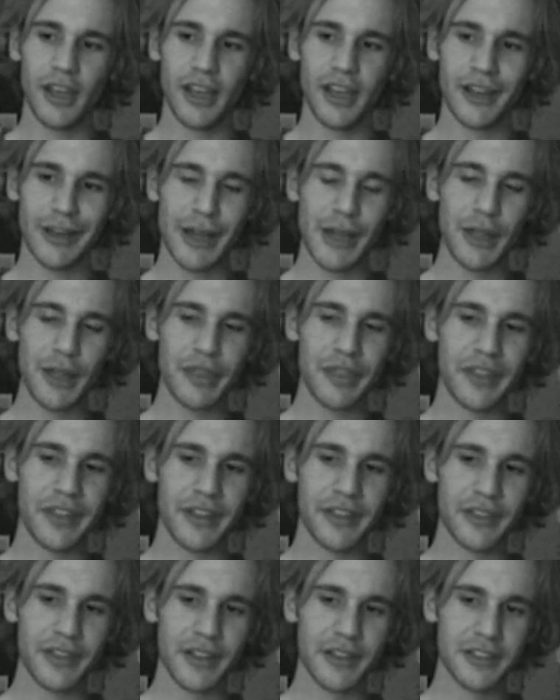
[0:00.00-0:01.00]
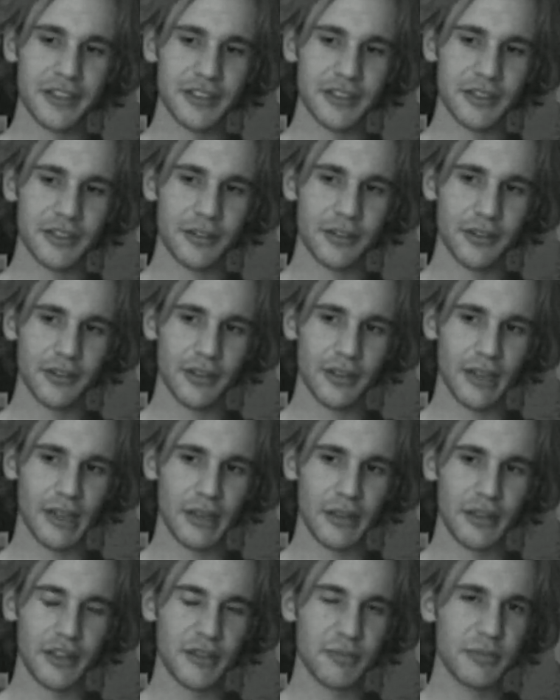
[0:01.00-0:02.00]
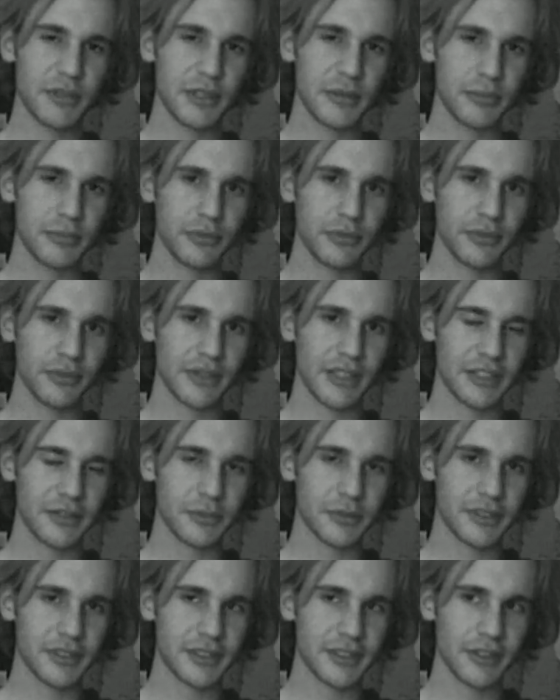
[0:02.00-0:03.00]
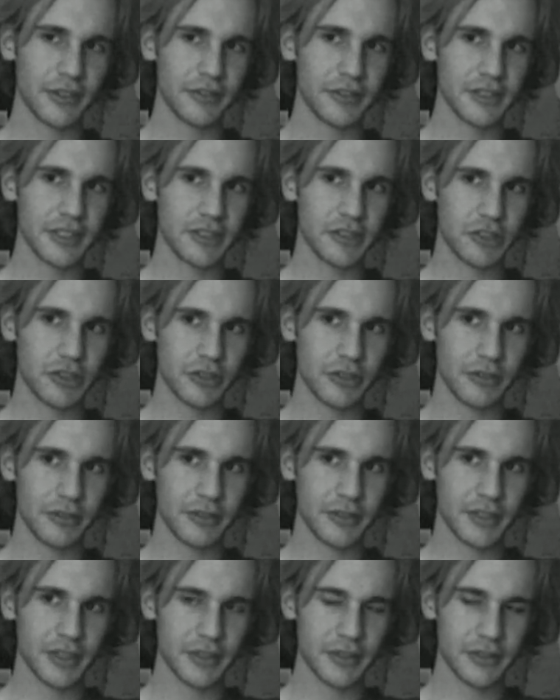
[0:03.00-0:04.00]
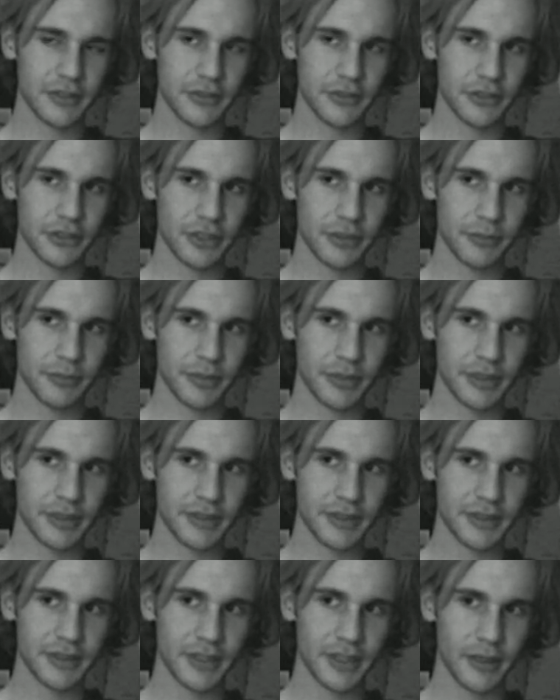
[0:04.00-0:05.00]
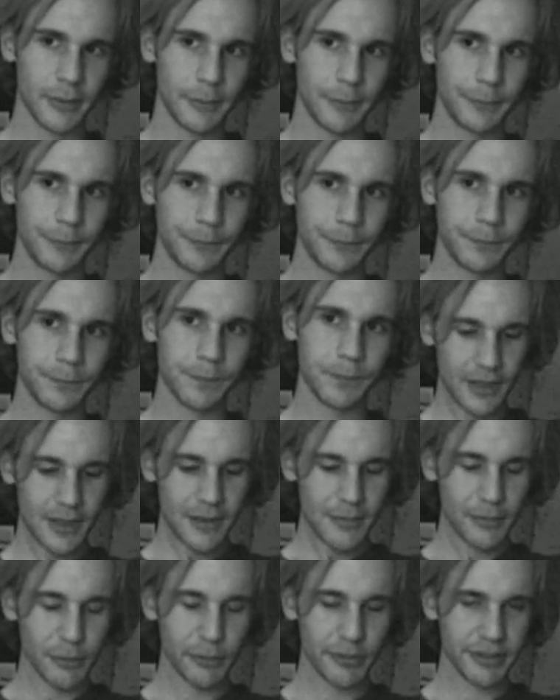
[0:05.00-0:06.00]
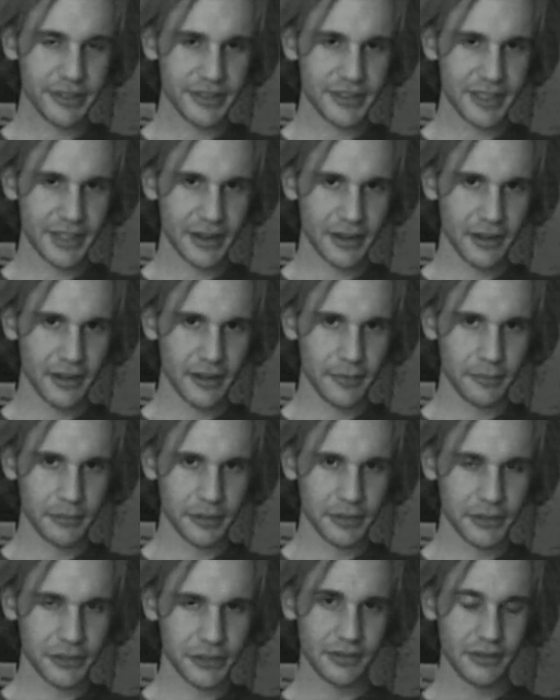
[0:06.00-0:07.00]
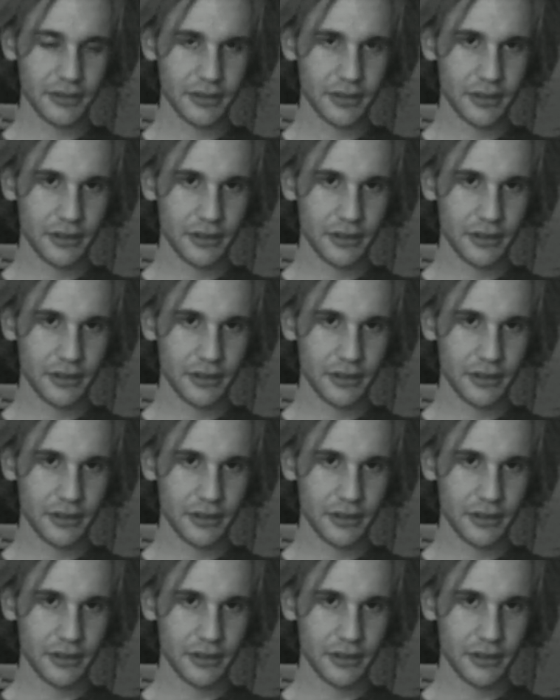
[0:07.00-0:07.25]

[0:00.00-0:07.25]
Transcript: and I think that's I think people that's what self censorship is. Um, but what does that accomplish?